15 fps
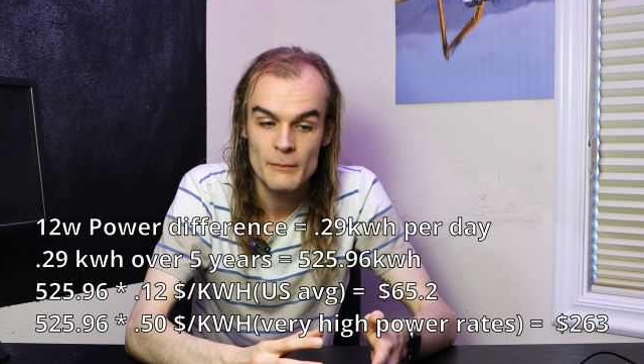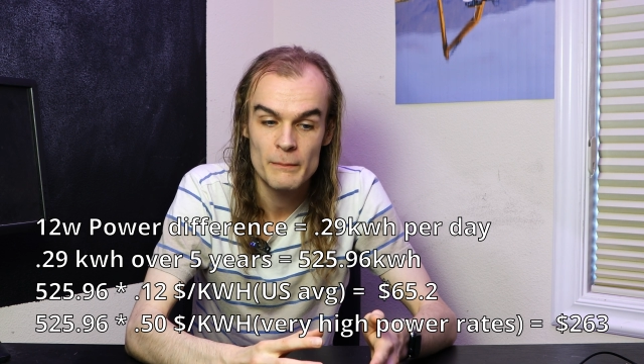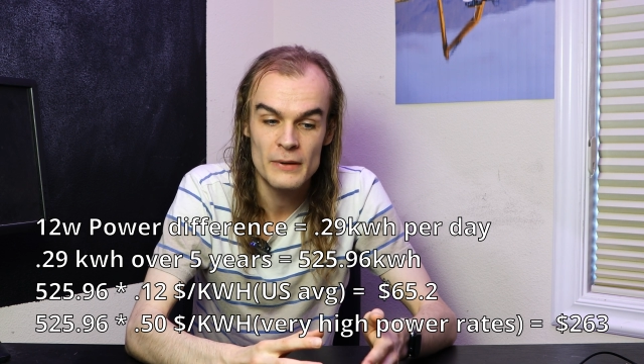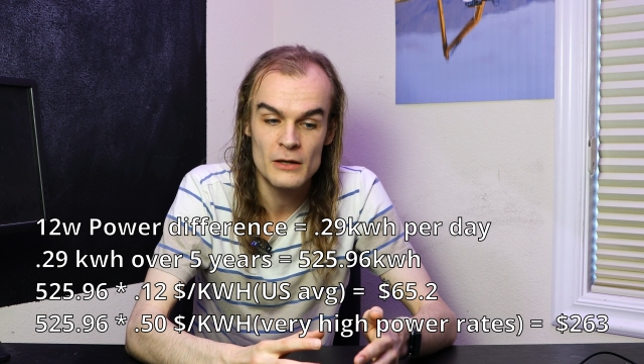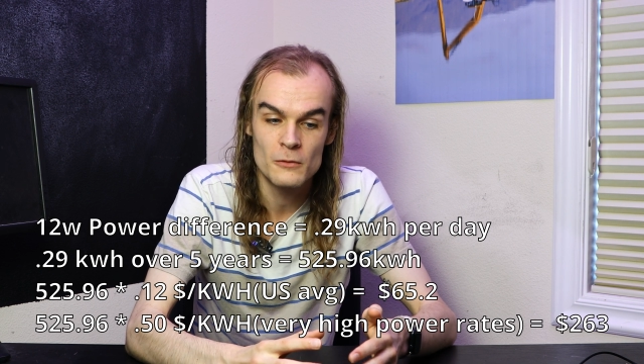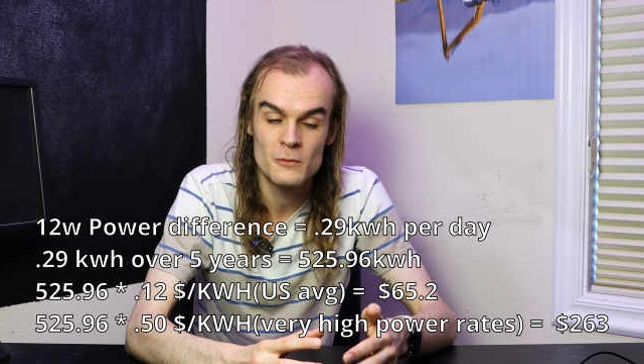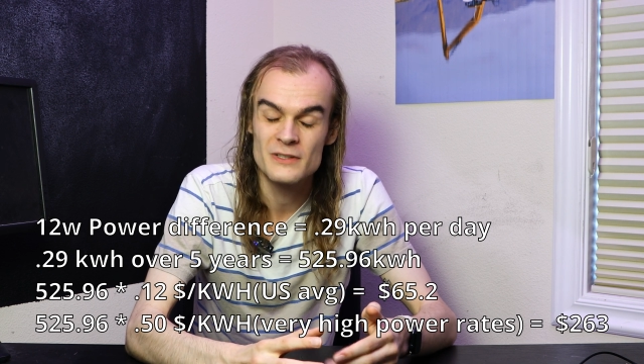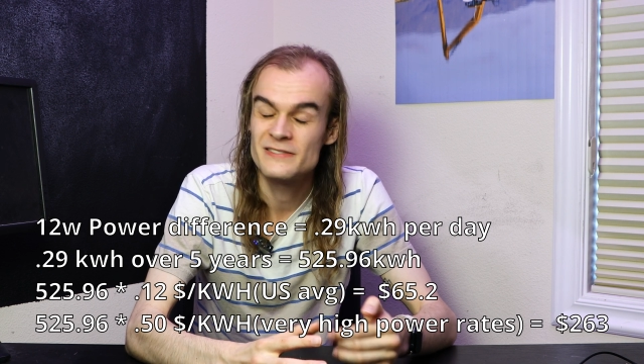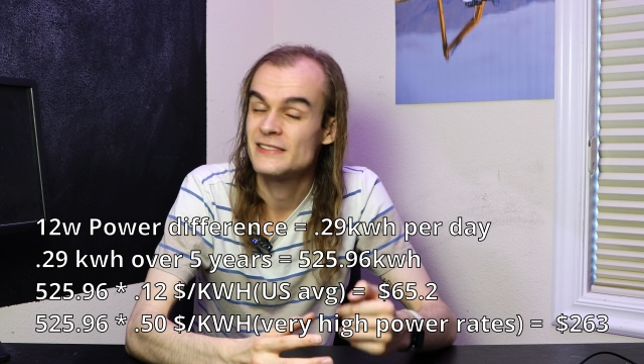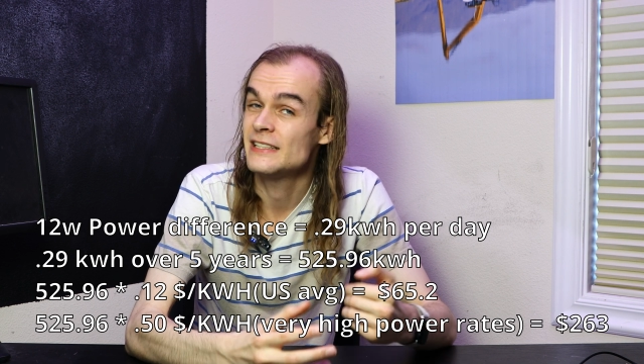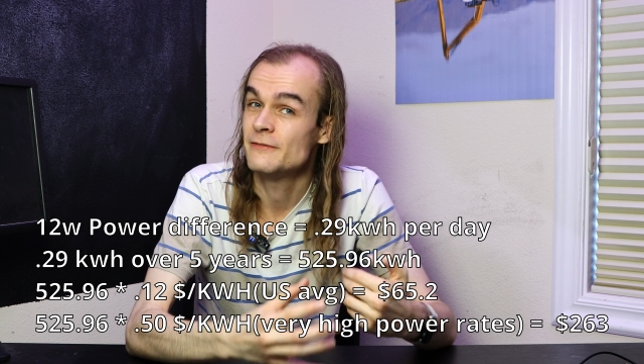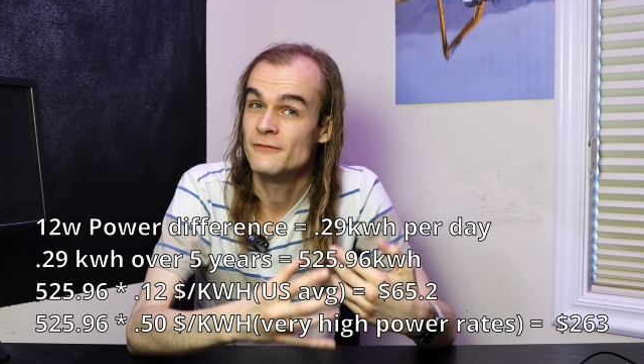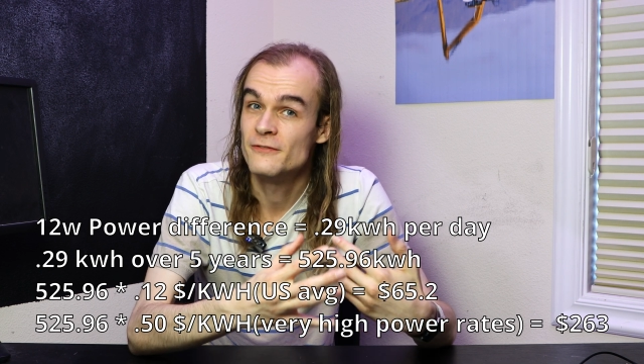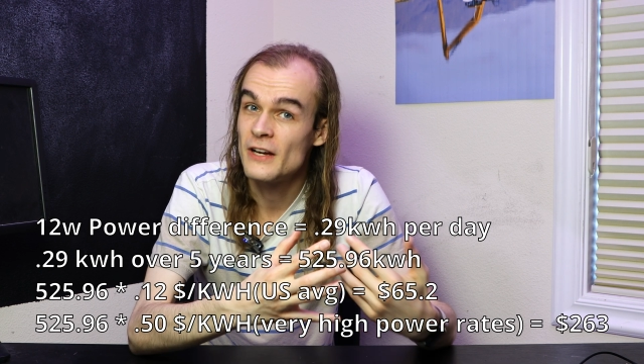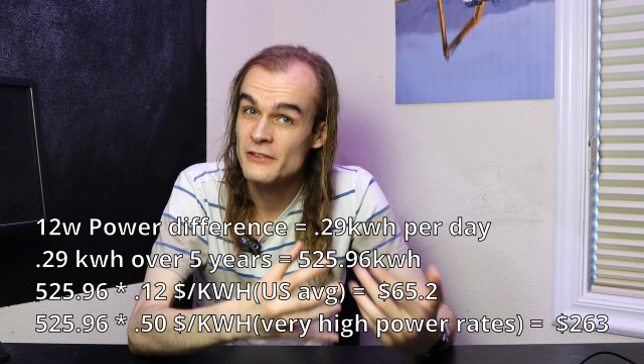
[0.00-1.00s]
But with
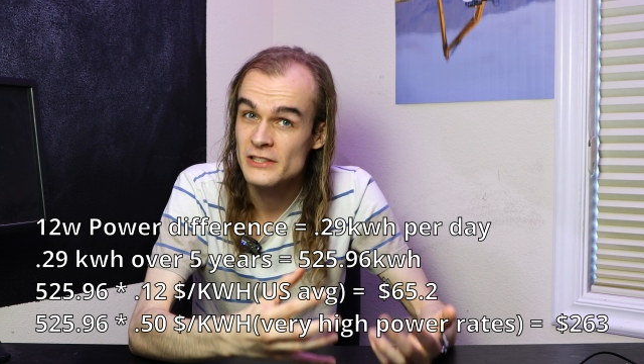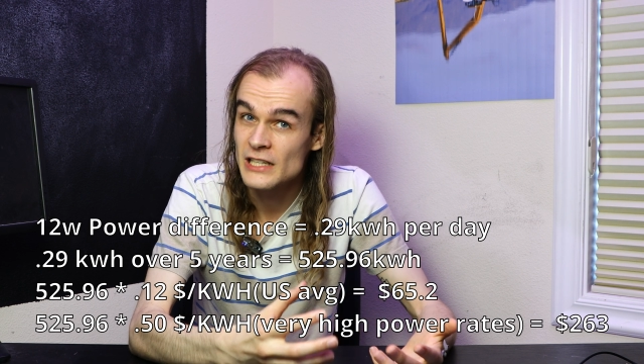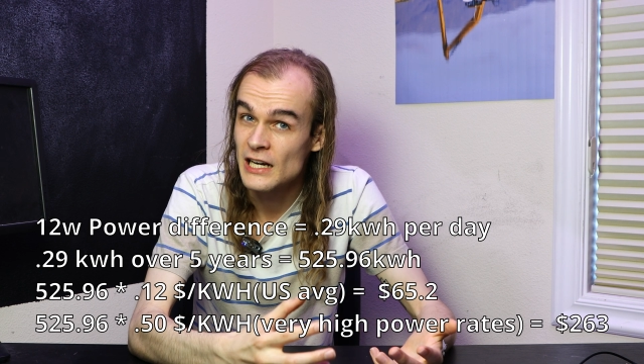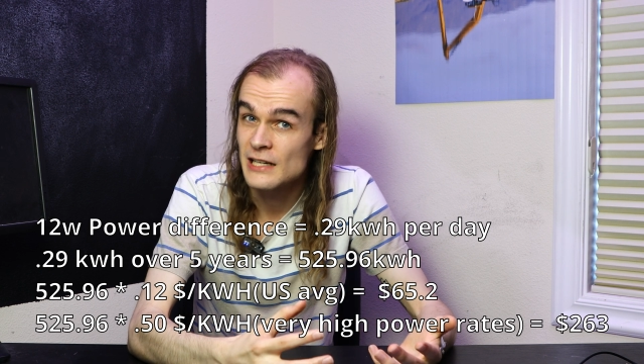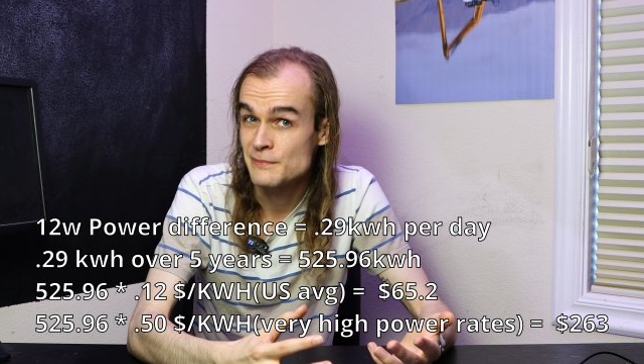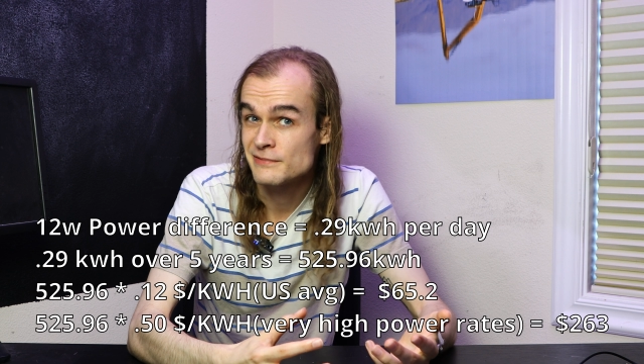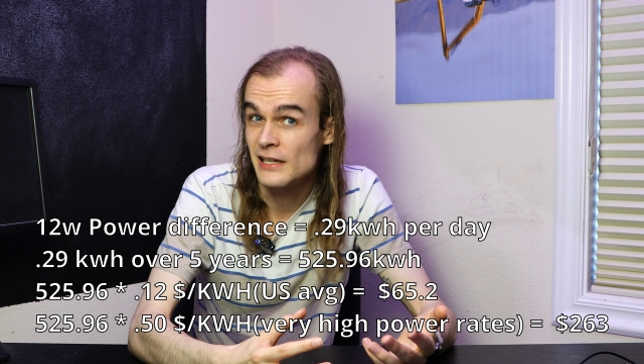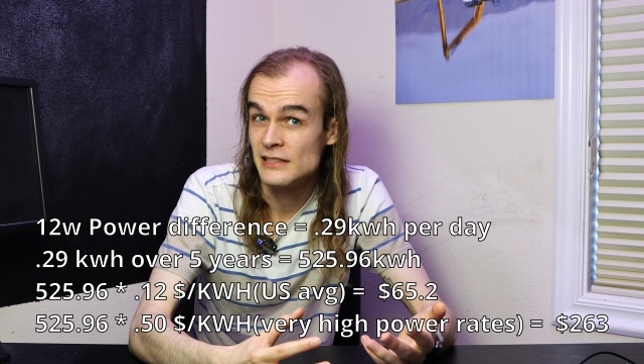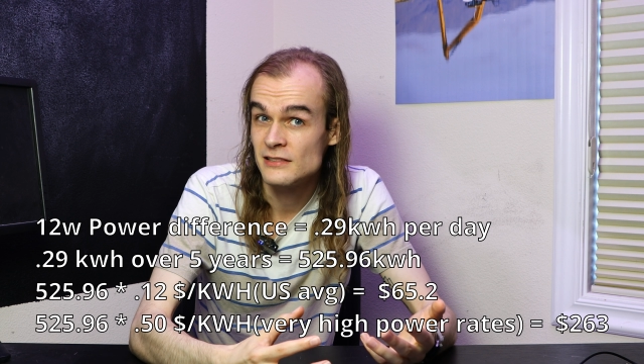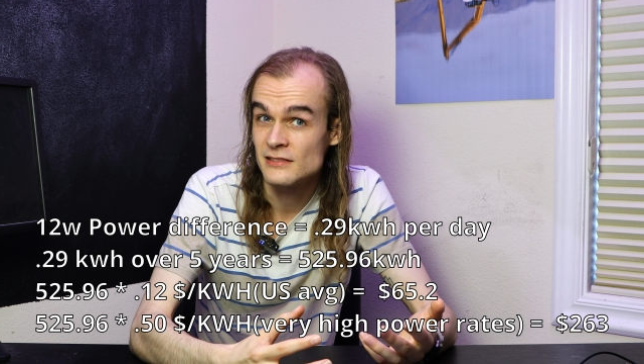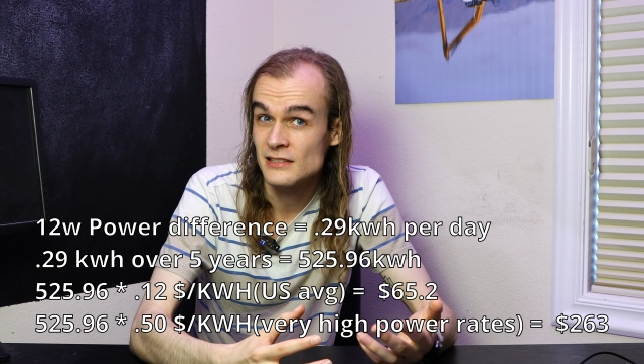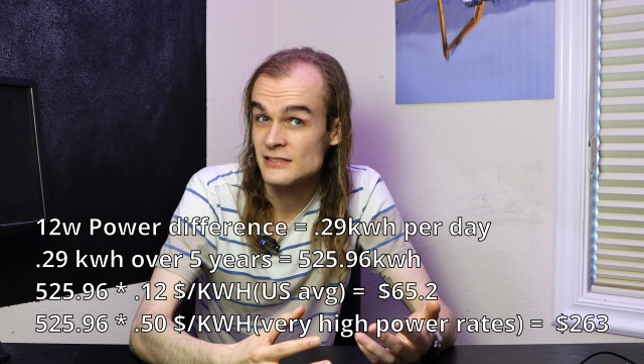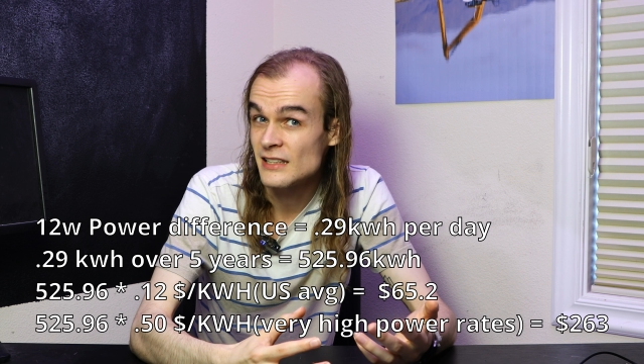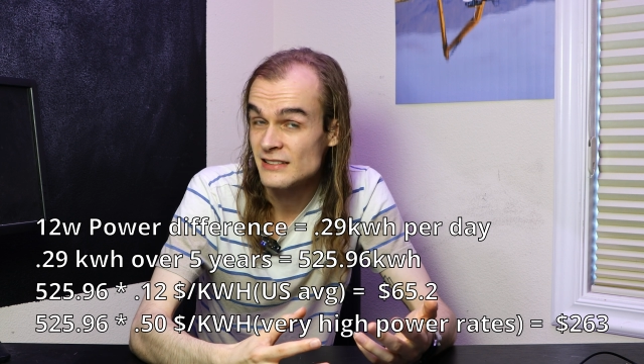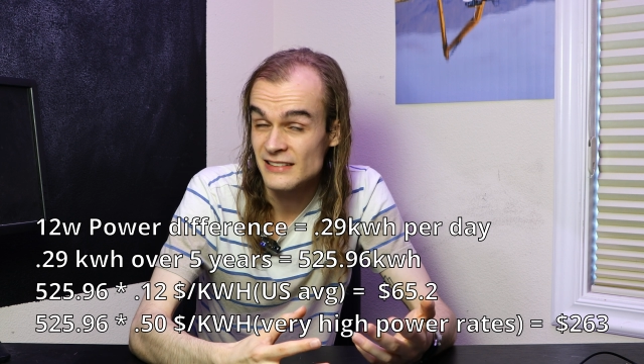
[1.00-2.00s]
the very high
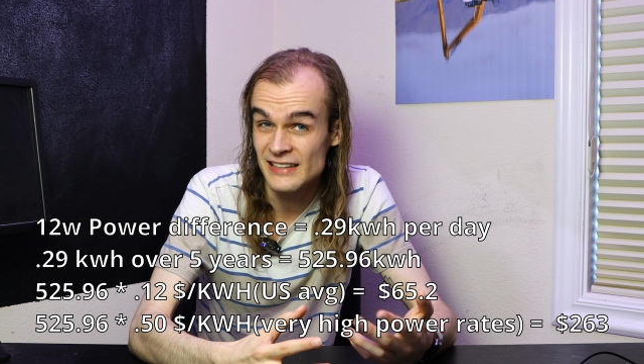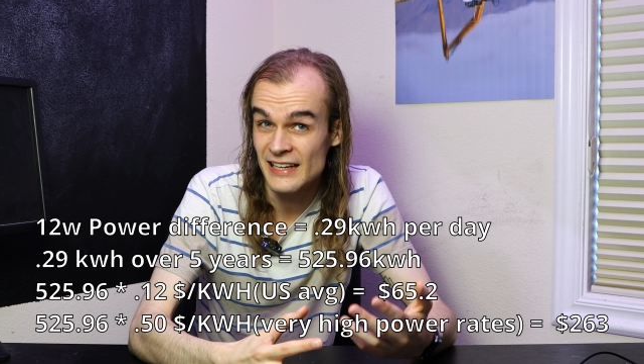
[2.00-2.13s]
prices in something